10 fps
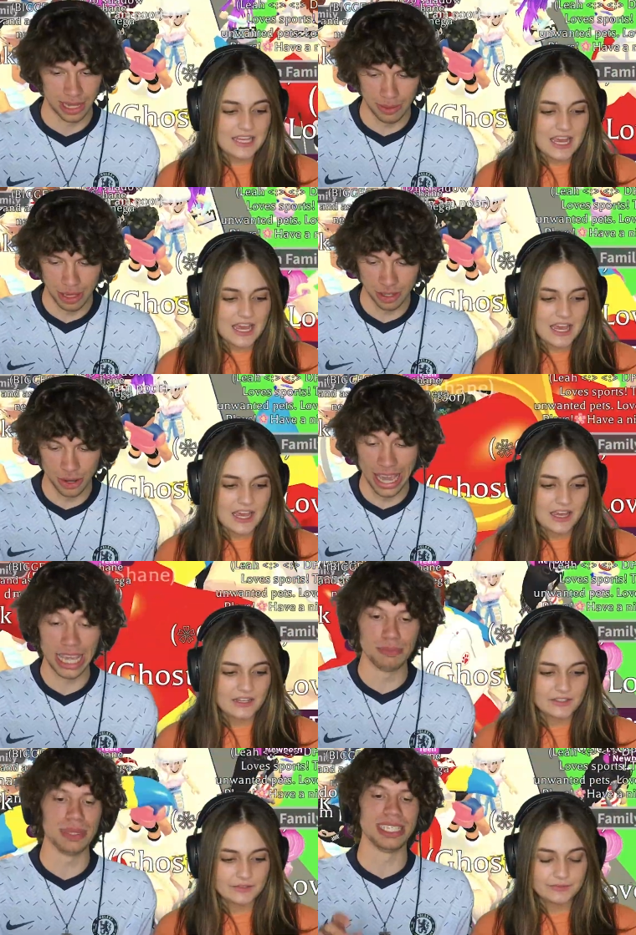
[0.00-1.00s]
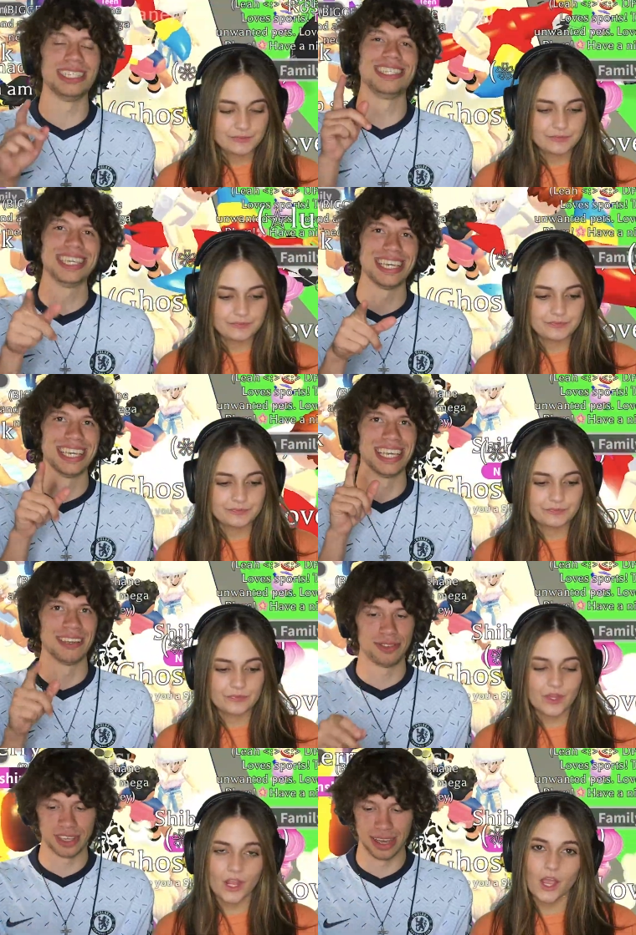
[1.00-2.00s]
Speaker 1: see. Let me do ABC
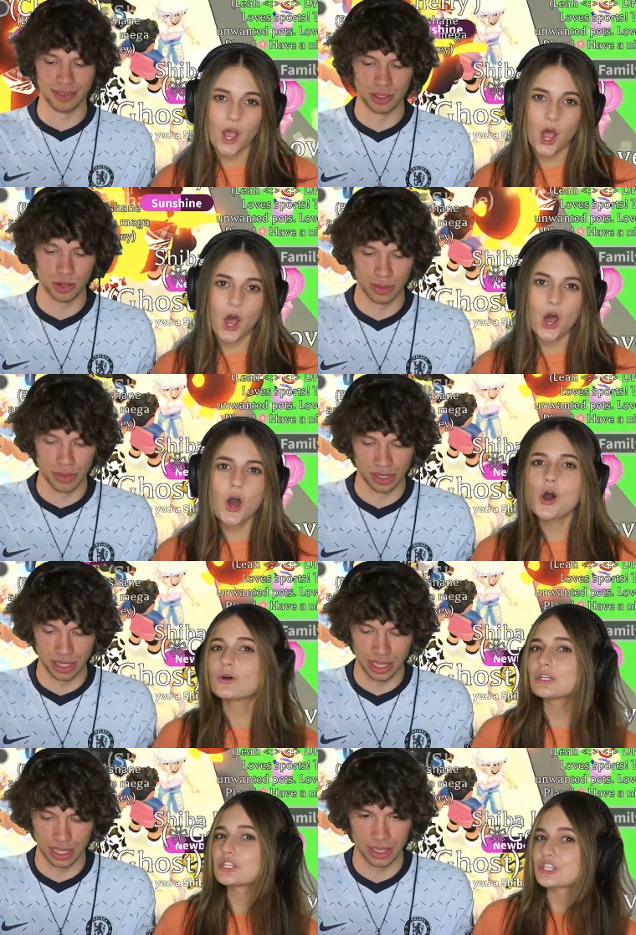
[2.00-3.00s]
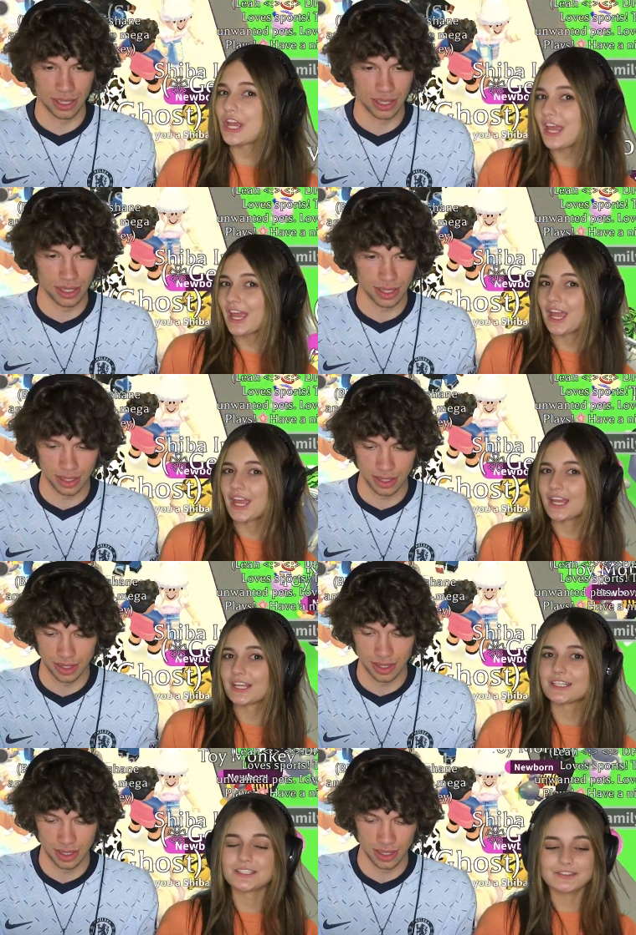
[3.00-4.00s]
if you have a toy oh,
Speaker 2: monkey. Oh,
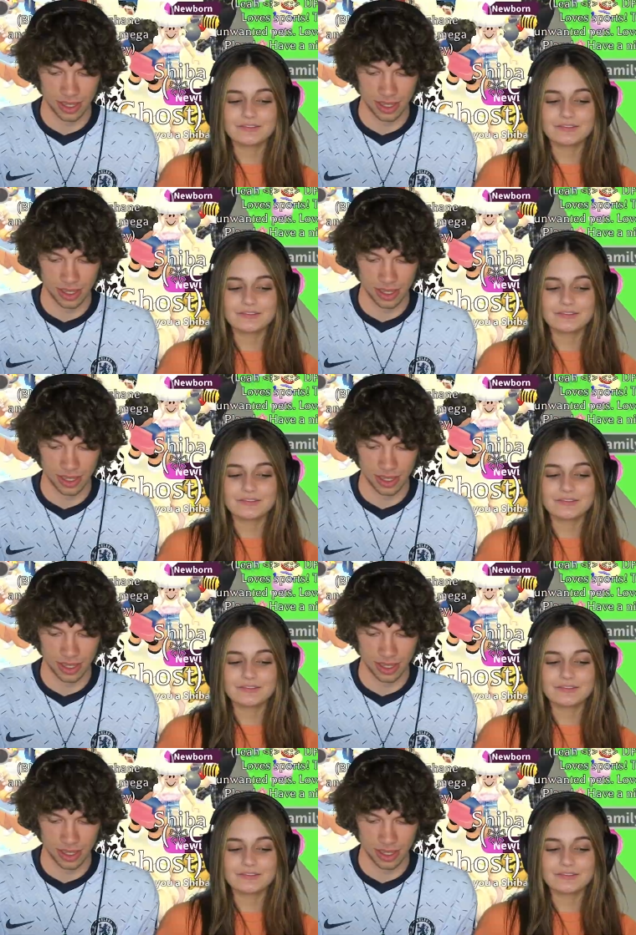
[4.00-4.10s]
Shane.